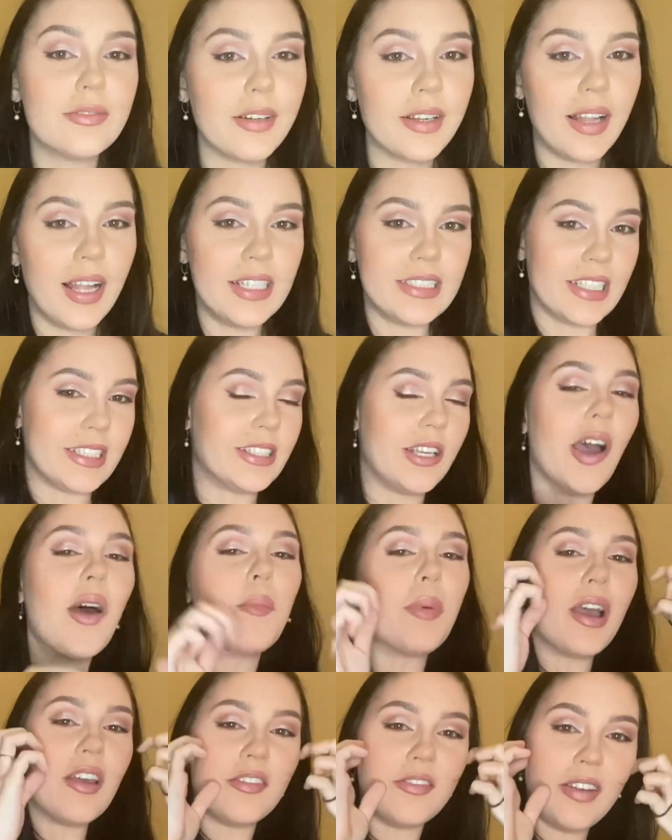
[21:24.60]
realized I turned
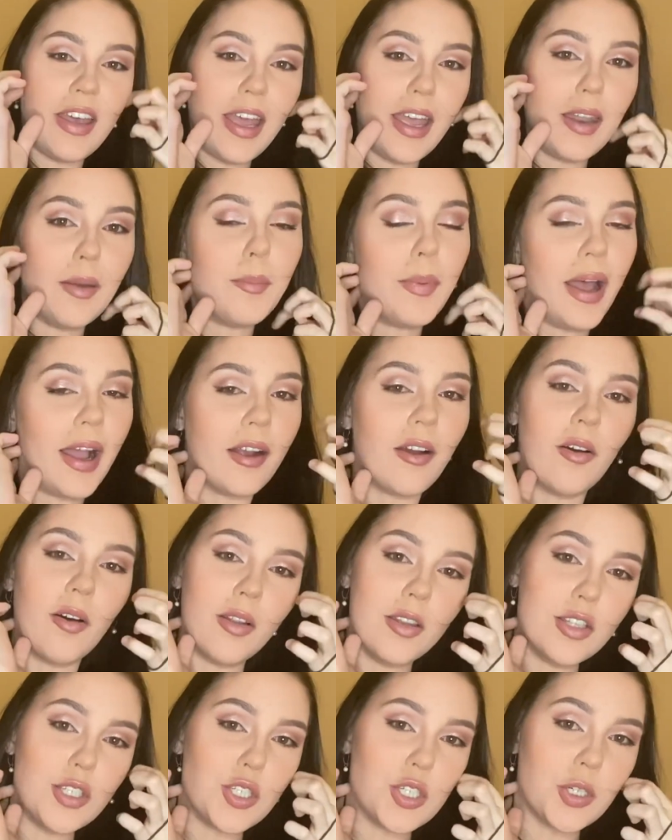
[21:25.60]
my fan back
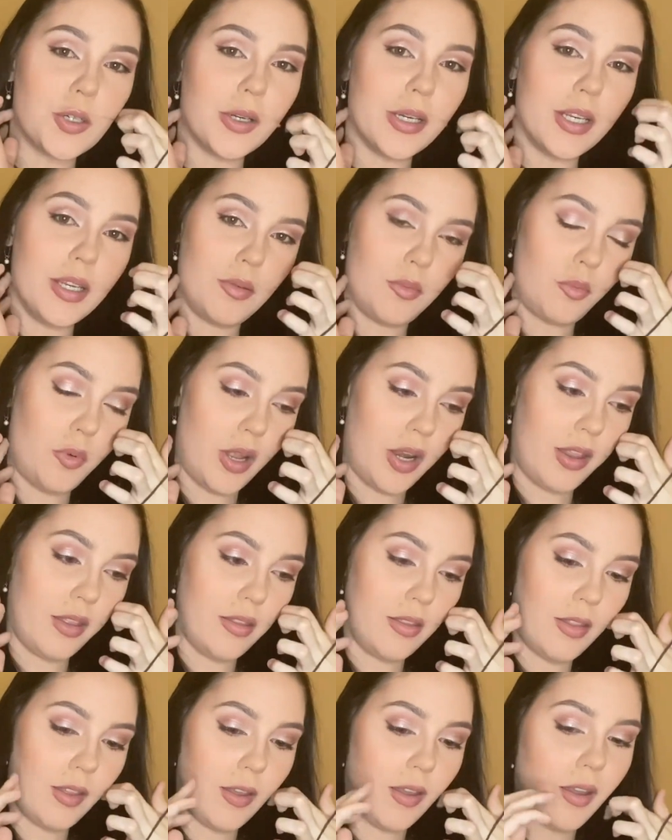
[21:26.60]
on during one
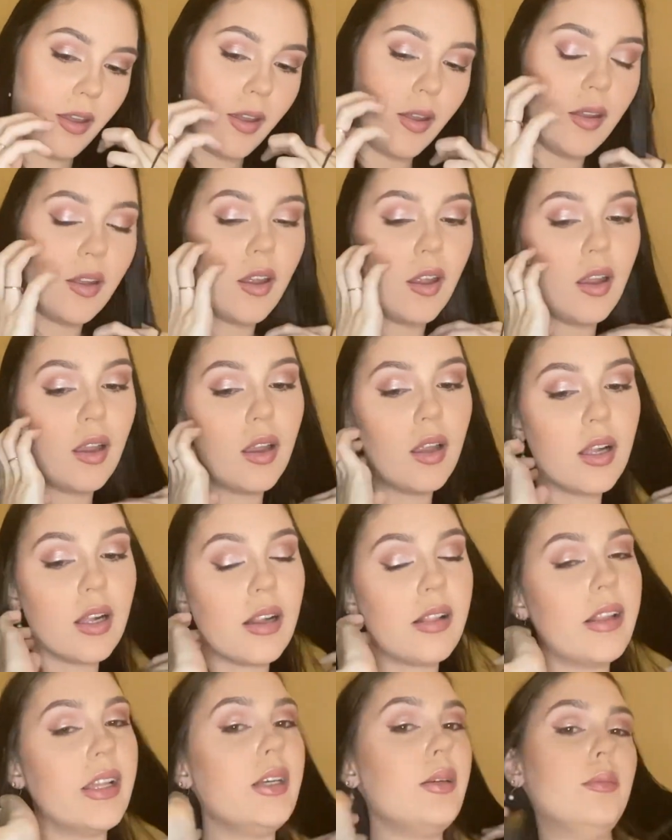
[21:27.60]
of the
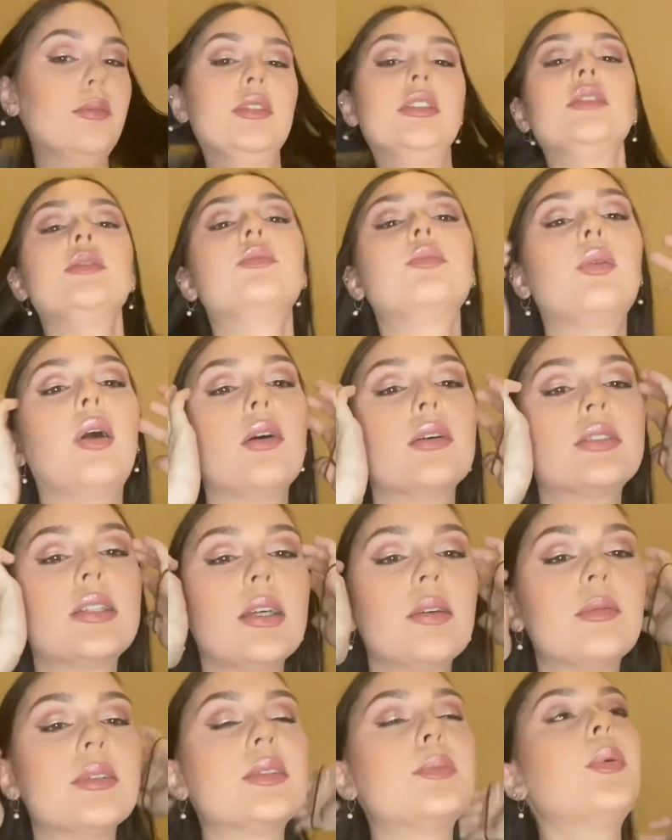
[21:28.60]
clips whilst
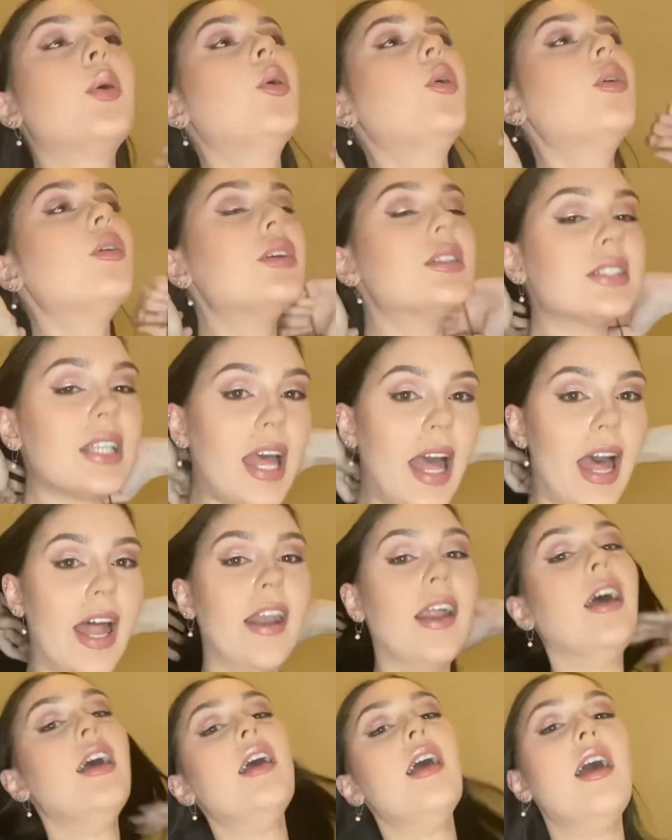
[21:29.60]
it was paused
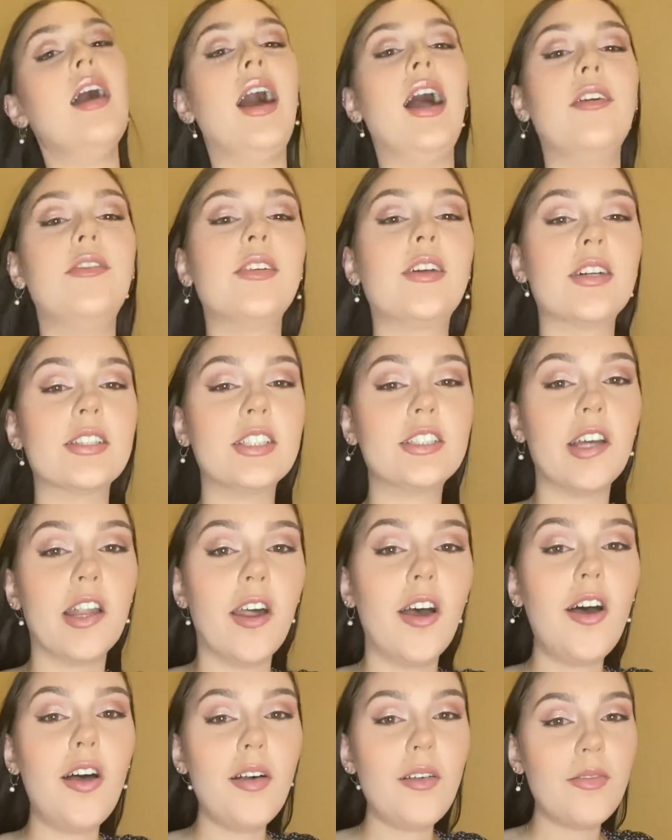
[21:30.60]
and I forgot to turn
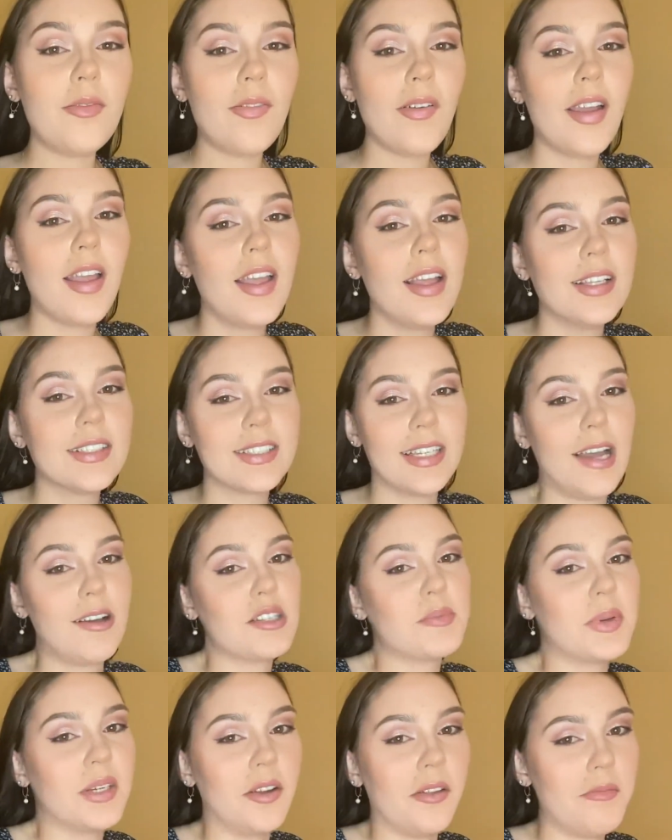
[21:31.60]
it off. So now
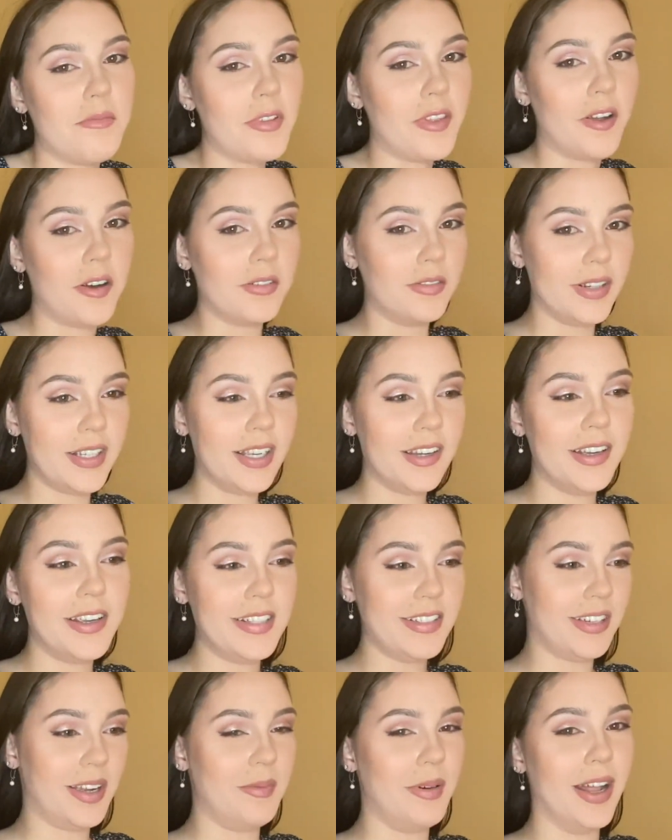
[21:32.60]
it's been on for the whole video,
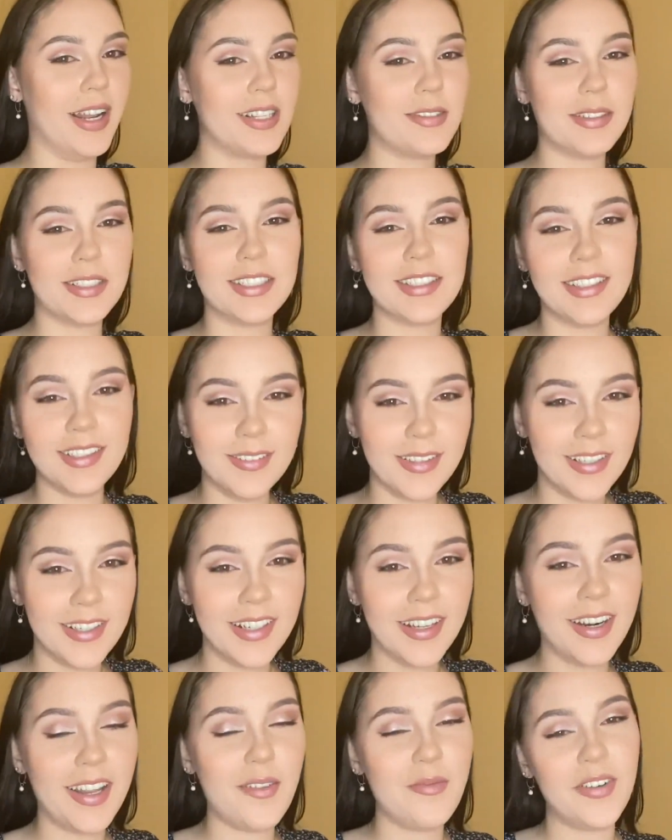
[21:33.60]
so I might as well just leave it
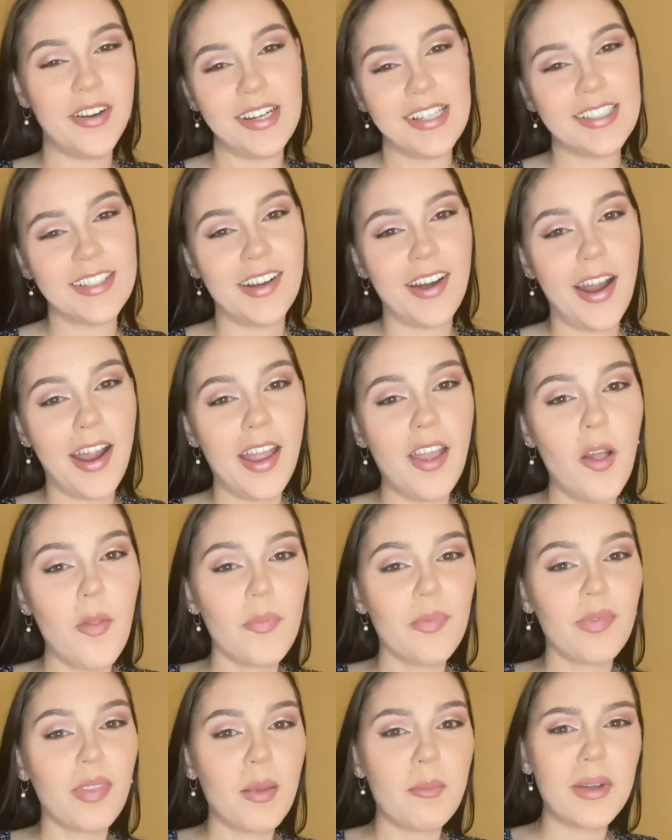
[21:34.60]
on. I'm very sorry,
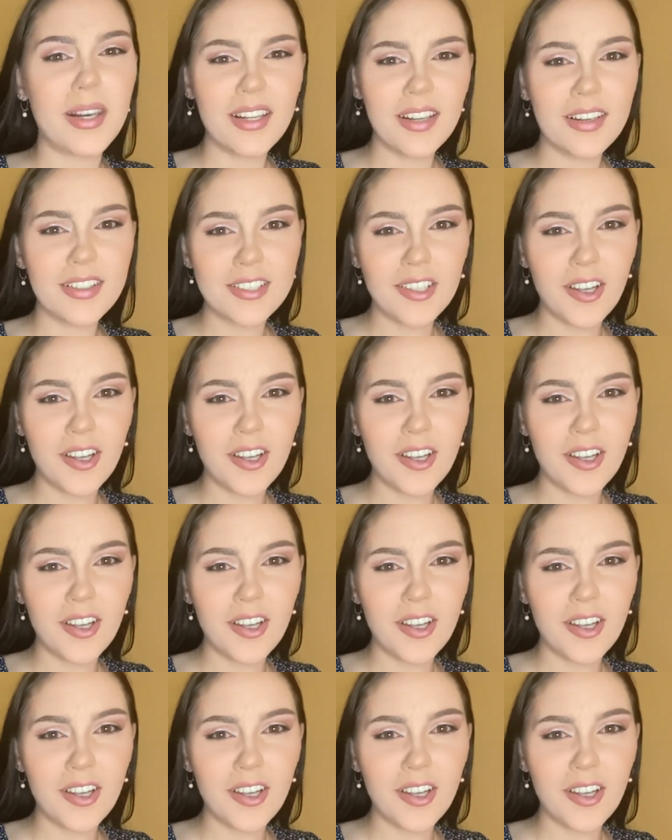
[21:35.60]
but it was